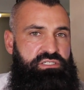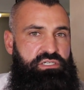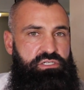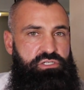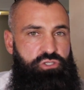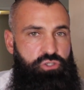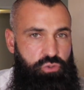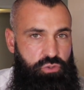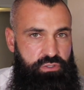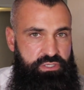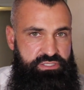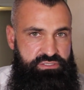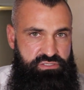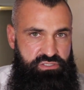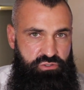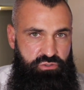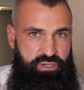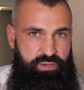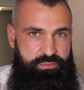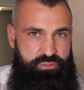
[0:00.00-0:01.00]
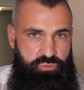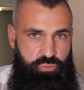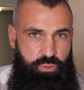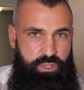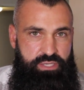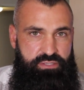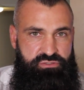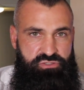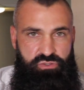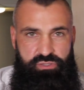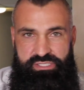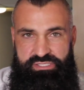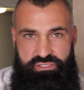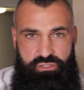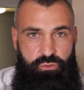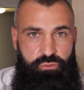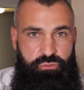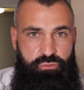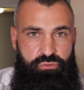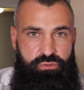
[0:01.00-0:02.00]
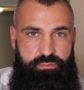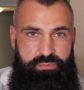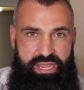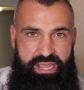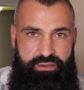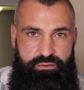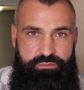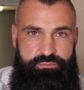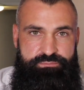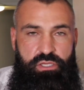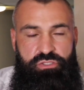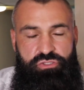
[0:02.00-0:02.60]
on your Instagram as well. So let's go through them now.